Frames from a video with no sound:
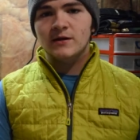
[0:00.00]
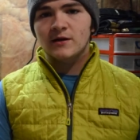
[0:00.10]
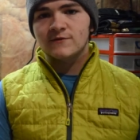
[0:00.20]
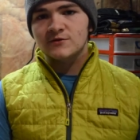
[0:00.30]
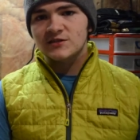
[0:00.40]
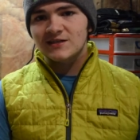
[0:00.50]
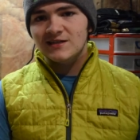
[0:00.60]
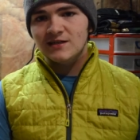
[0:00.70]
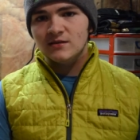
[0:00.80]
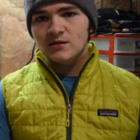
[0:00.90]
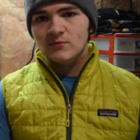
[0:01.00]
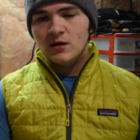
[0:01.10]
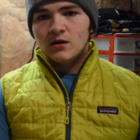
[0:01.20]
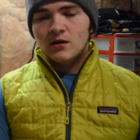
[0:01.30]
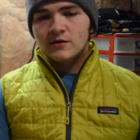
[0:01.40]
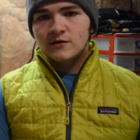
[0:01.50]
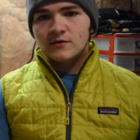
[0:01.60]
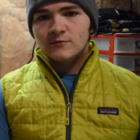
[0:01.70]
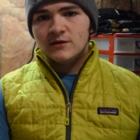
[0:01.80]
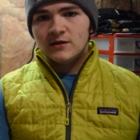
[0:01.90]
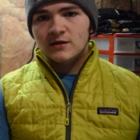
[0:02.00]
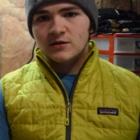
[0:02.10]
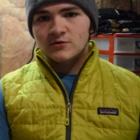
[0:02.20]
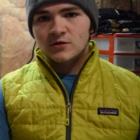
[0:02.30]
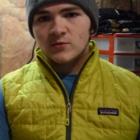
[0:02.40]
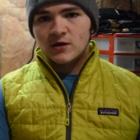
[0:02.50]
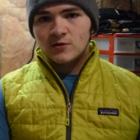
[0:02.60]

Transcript: after skiing them on a three-day hut trip, I